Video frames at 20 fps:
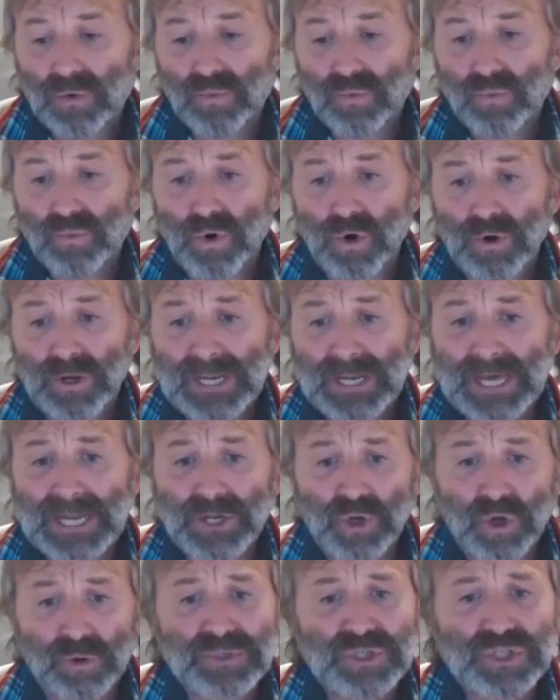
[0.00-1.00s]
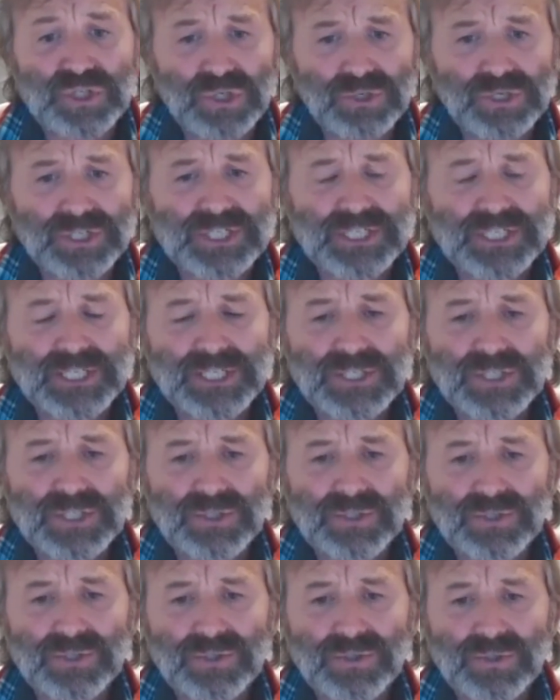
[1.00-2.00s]
Rangan had an opportunity
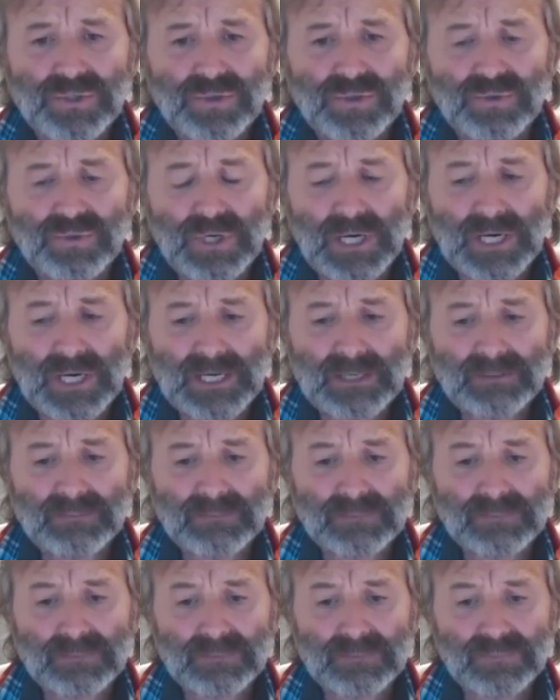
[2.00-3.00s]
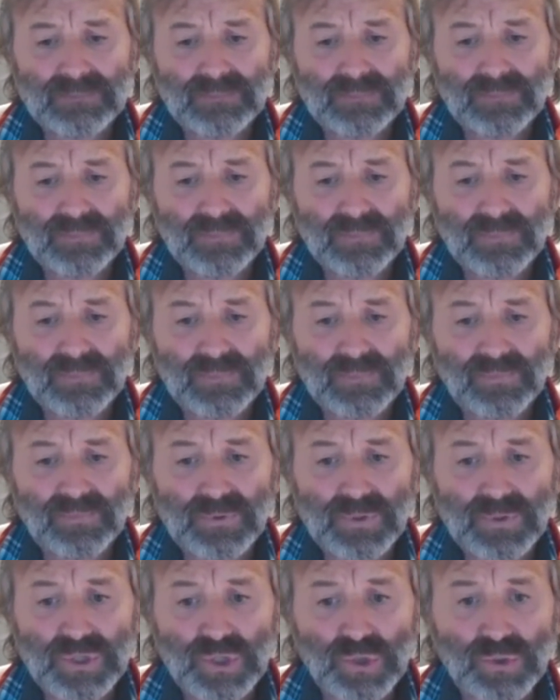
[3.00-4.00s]
to
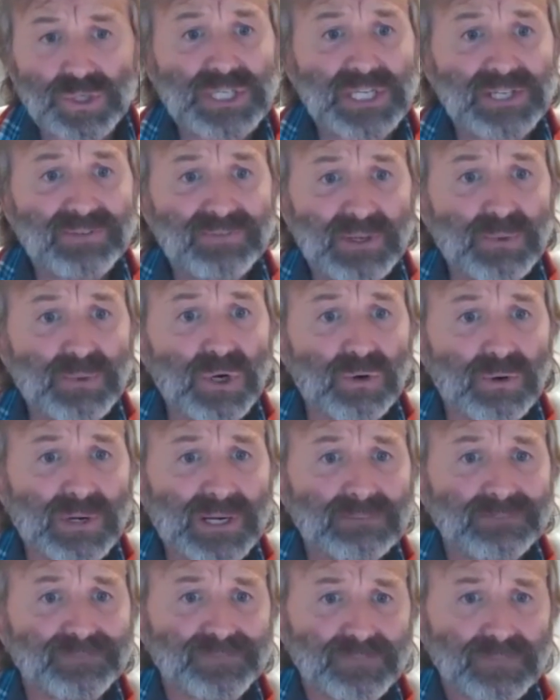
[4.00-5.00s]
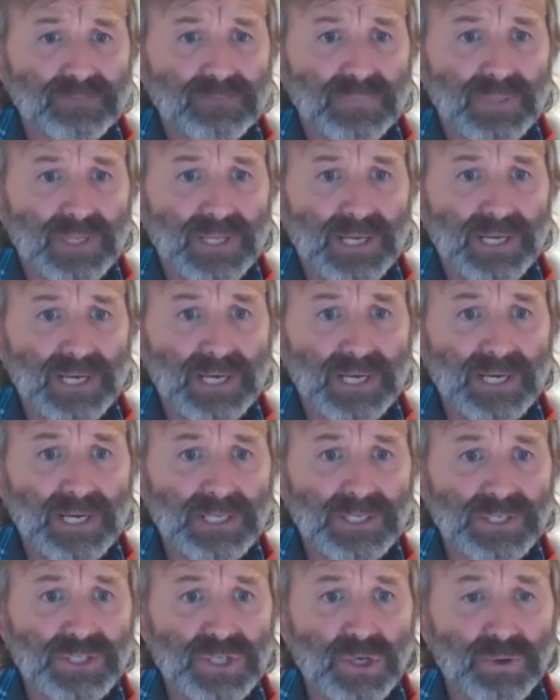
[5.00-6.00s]
do a TV program.
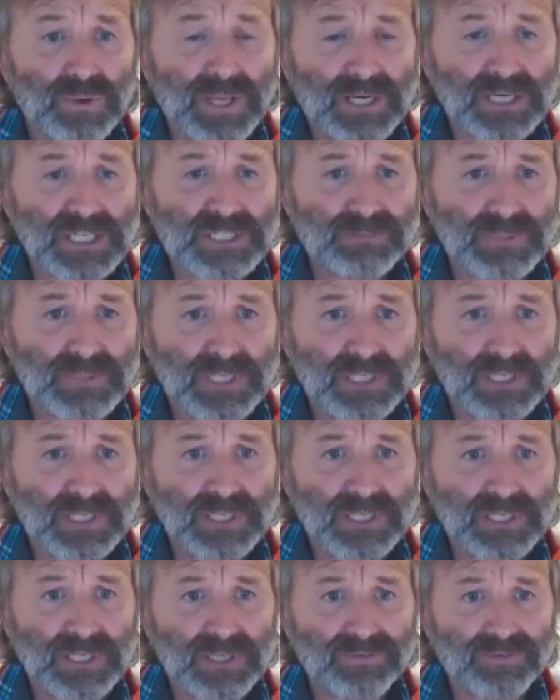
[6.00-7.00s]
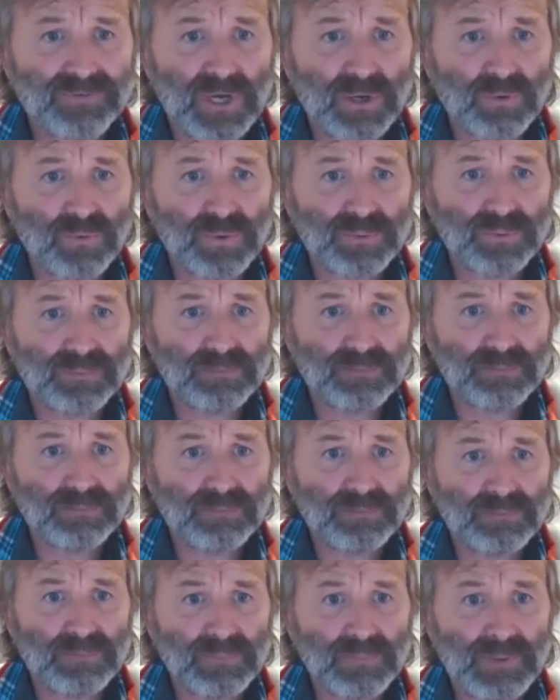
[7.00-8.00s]
And so he asked me if I would
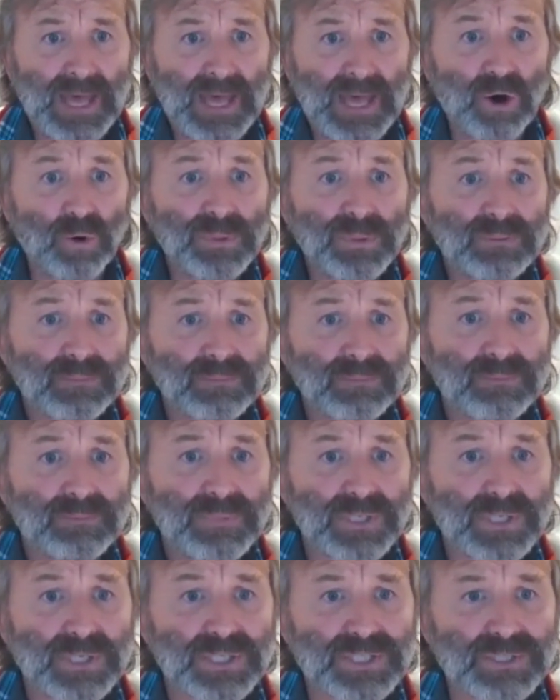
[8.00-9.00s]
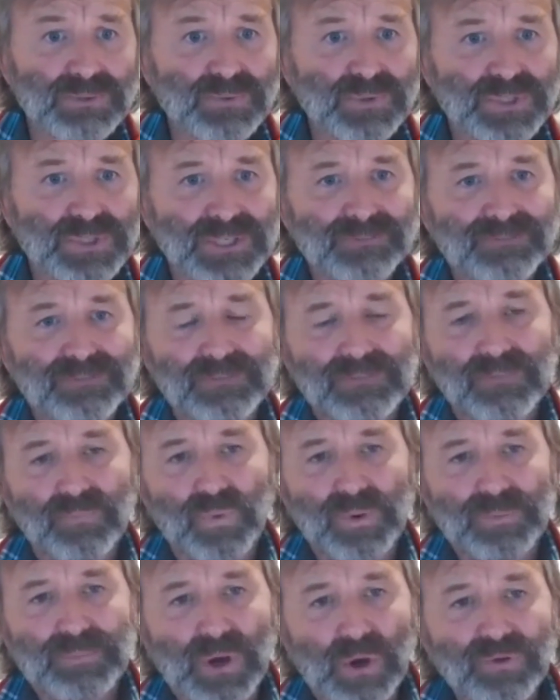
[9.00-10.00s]
help, because
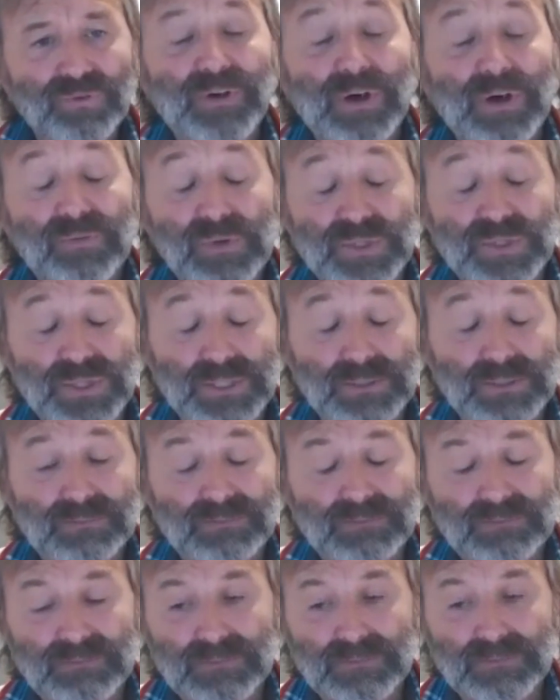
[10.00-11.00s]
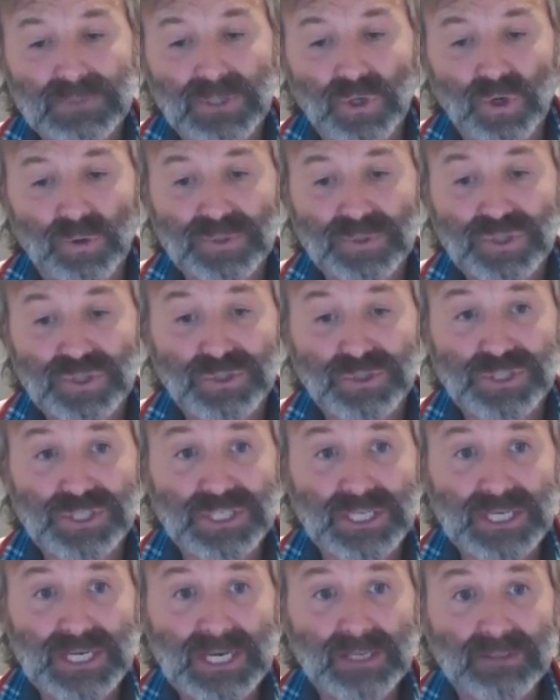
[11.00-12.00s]
we both felt this was an opportunity to
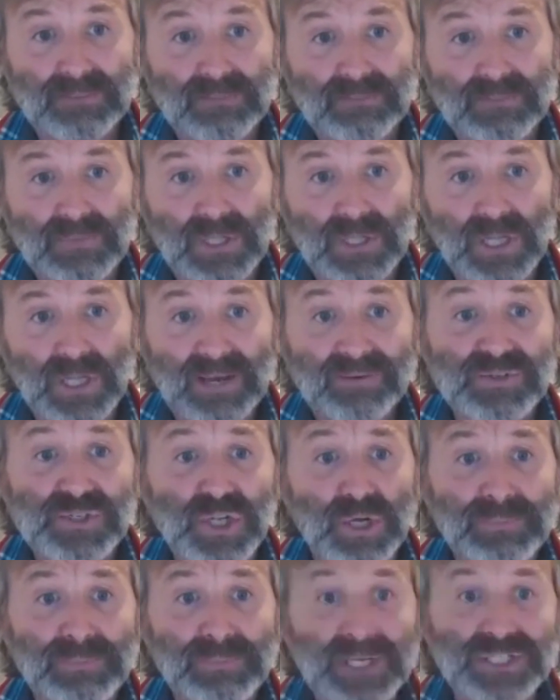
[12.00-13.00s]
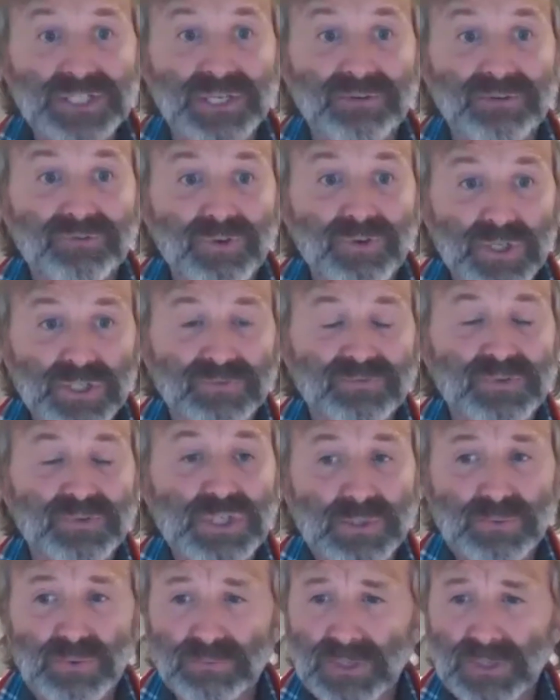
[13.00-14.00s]
get lifestyle medicine in front of the
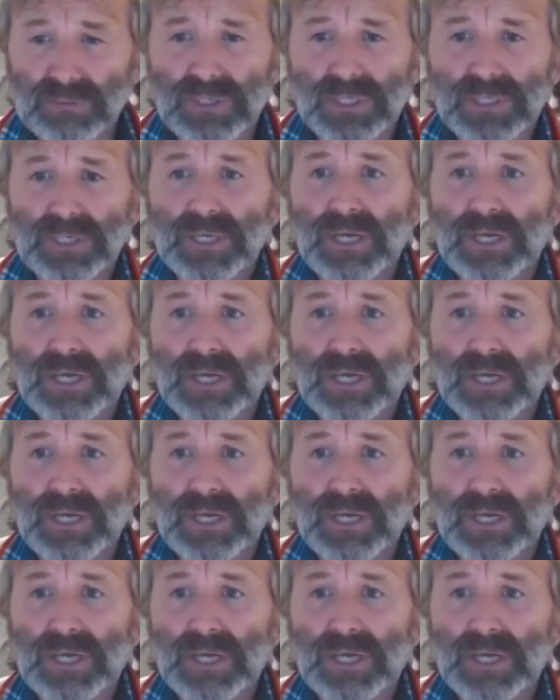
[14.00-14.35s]
general public.